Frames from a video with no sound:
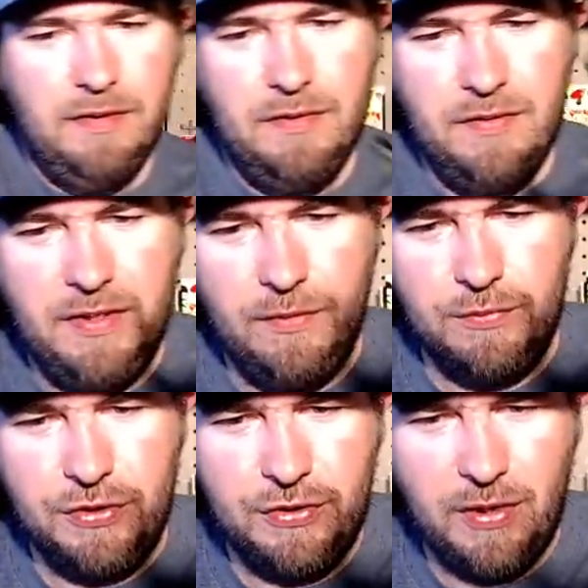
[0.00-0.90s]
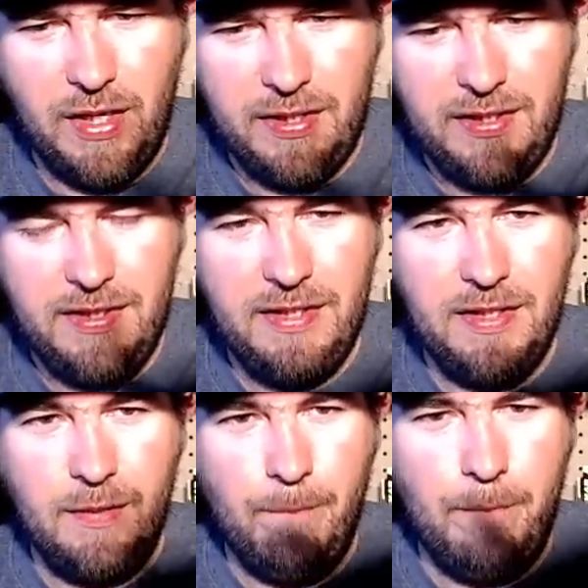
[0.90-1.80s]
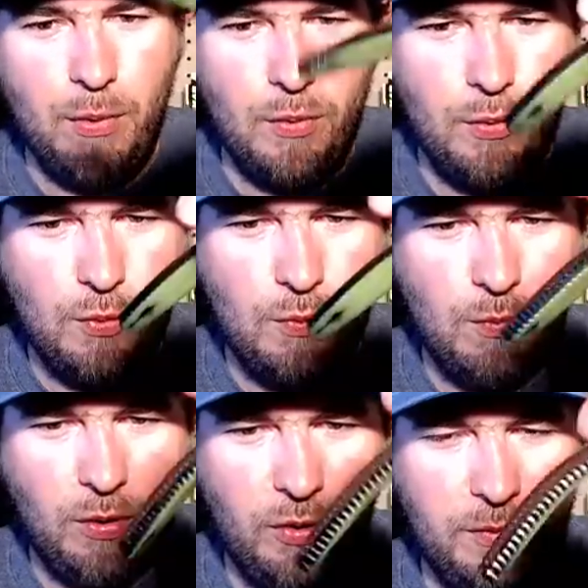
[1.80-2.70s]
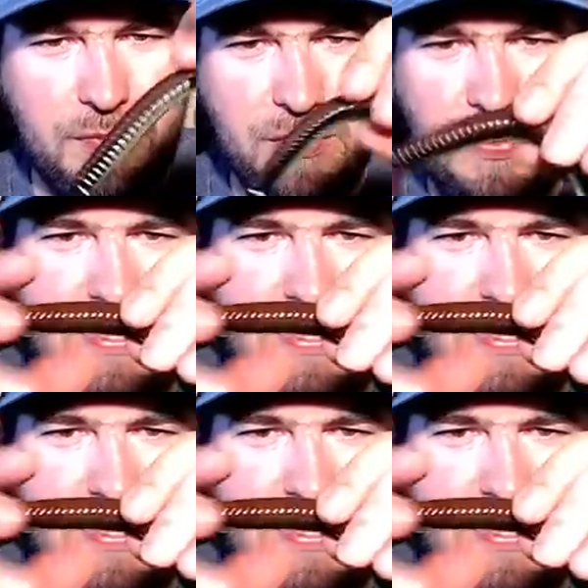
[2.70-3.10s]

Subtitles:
the old Strike King bull worm. So this